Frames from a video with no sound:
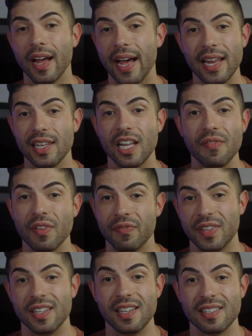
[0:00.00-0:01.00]
I love
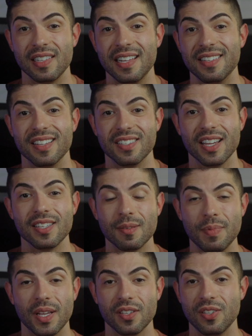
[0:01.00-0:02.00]
that this lens exists
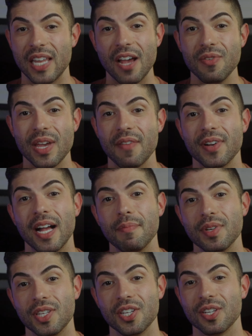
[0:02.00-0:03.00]
because now you have
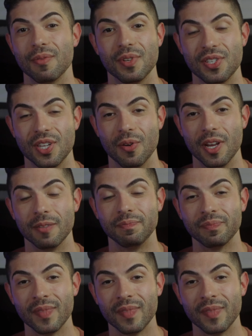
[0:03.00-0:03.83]
competition with Sony.